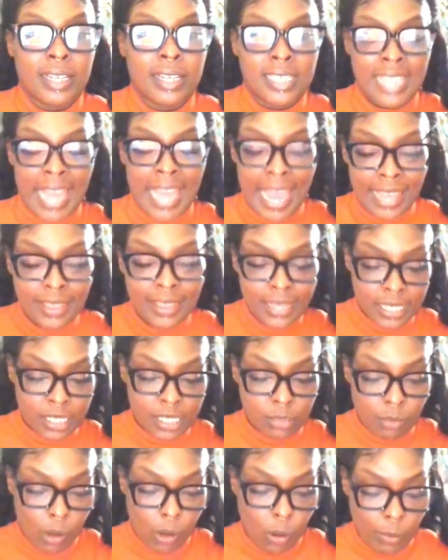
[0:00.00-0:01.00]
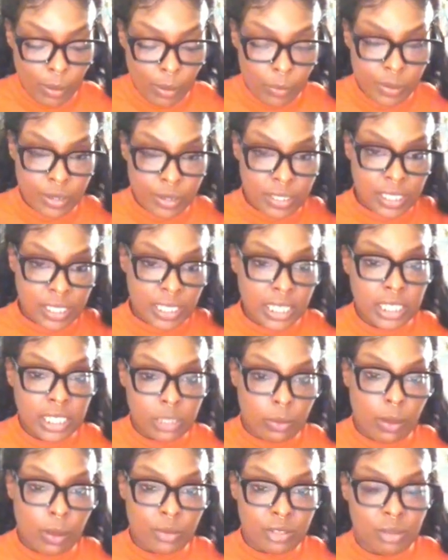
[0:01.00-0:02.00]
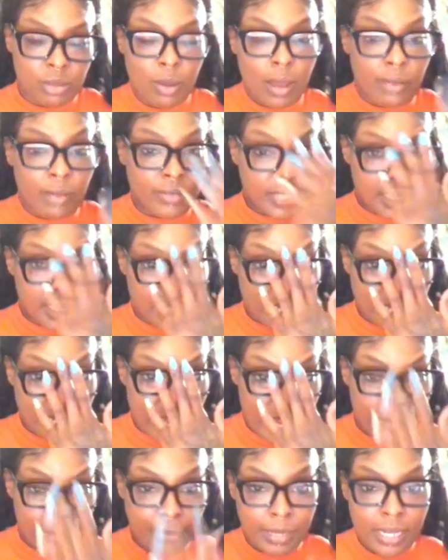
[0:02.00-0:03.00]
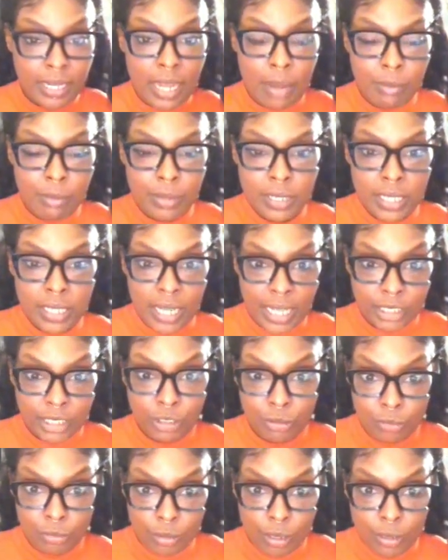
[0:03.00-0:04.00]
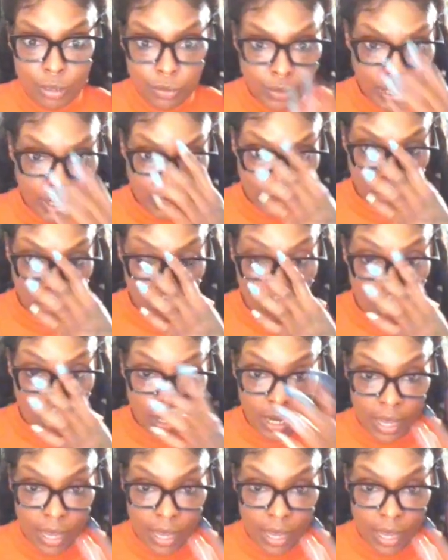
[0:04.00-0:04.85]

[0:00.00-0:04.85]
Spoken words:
Because at this moment, where you're seeing 1212 is an enlightenment number that lets you know that you are